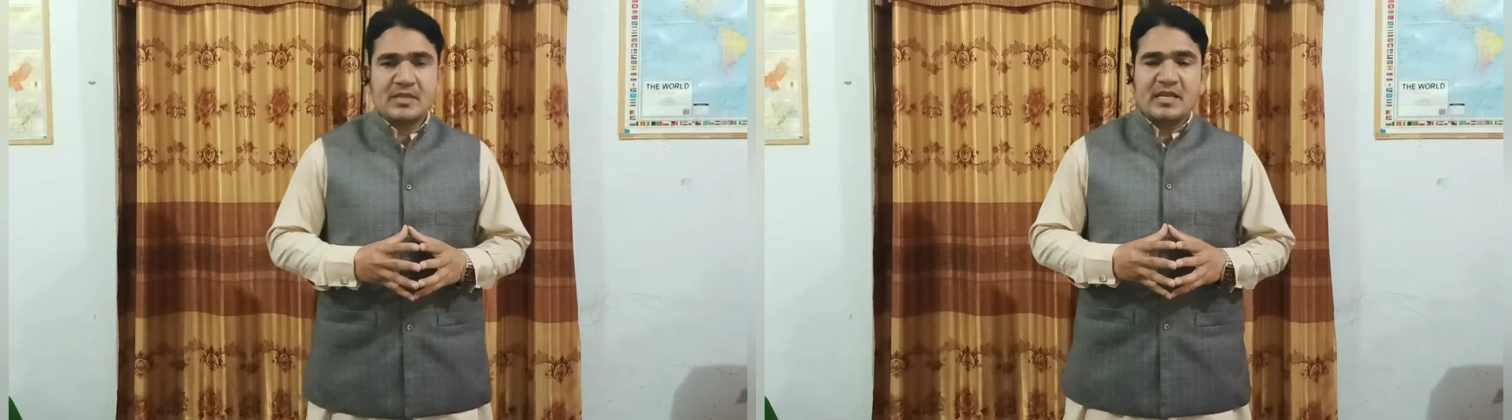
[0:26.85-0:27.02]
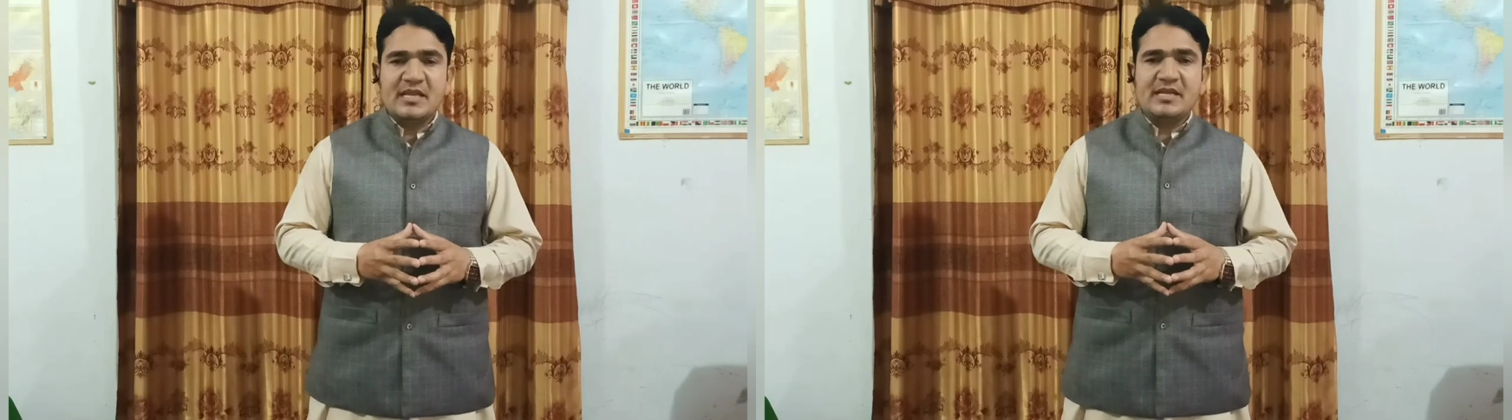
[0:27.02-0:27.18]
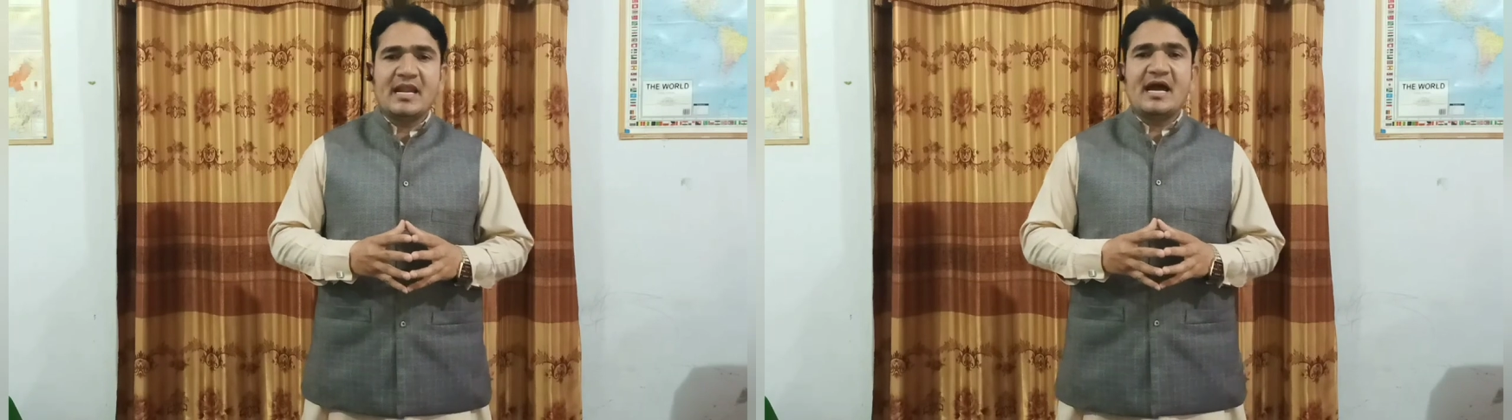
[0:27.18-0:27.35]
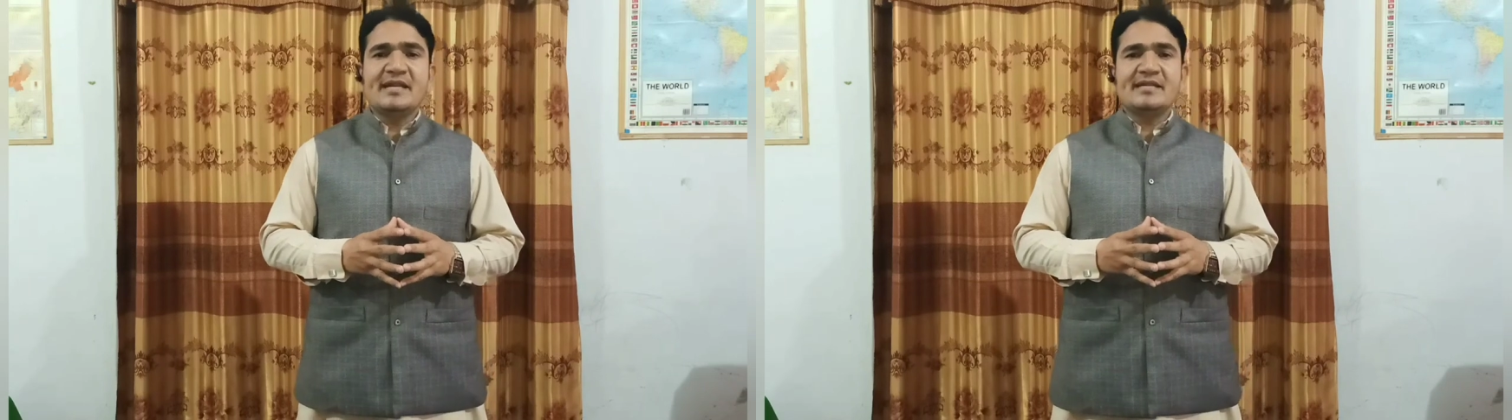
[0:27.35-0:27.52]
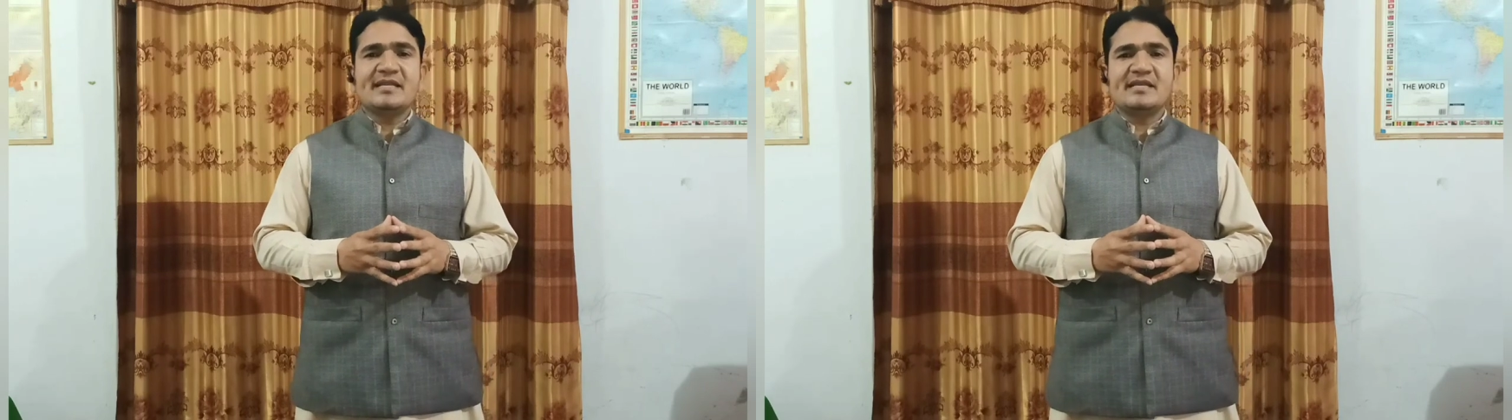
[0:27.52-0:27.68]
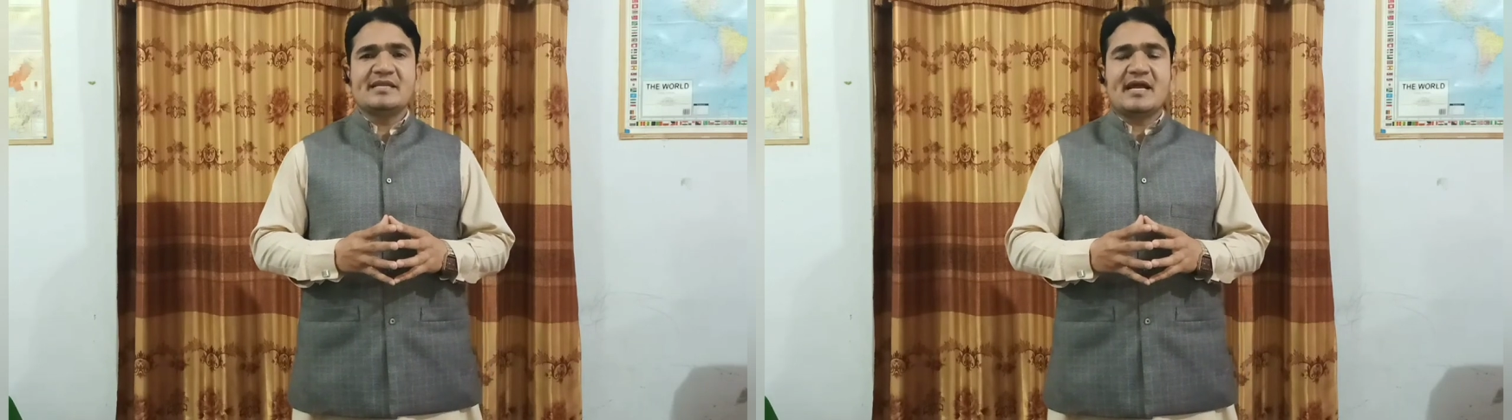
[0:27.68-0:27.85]
In
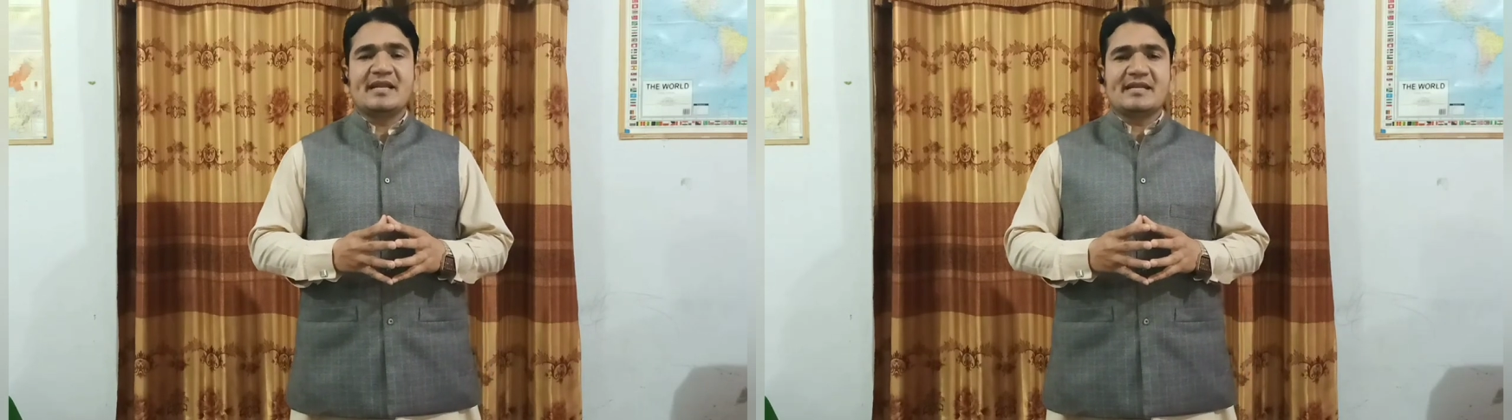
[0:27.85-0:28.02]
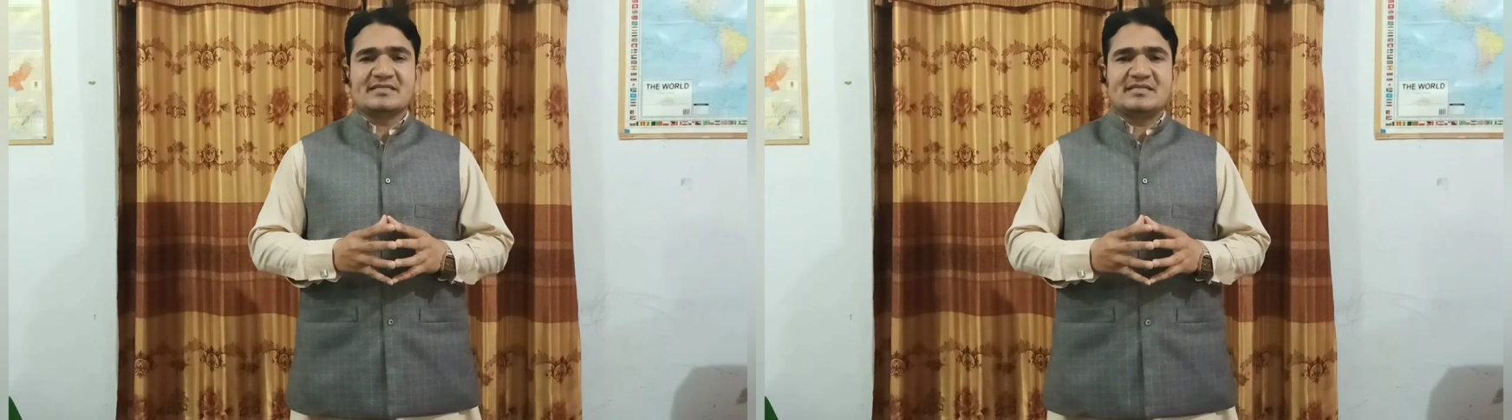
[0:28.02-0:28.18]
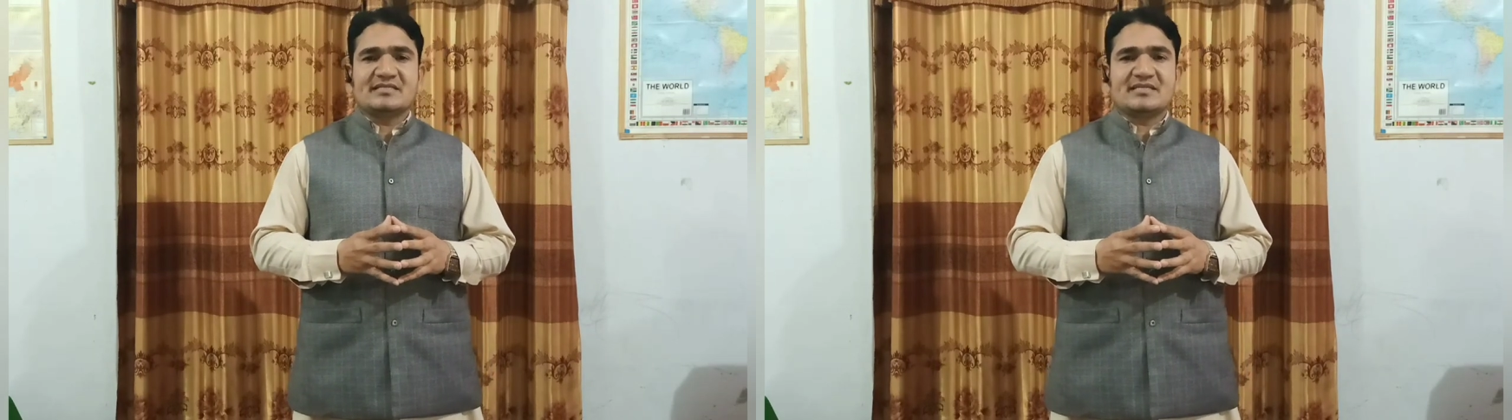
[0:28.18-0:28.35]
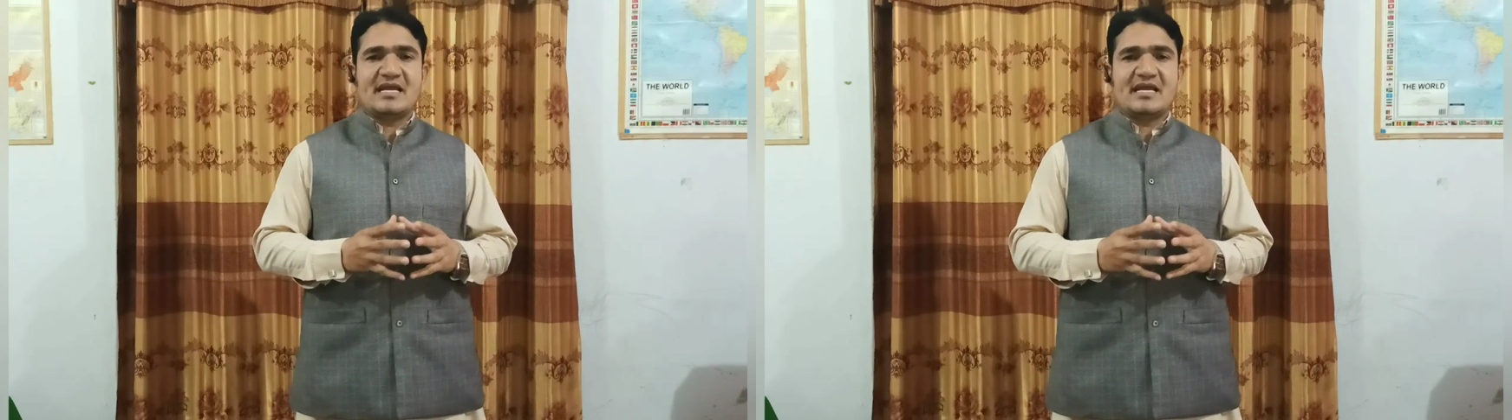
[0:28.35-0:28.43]
1996,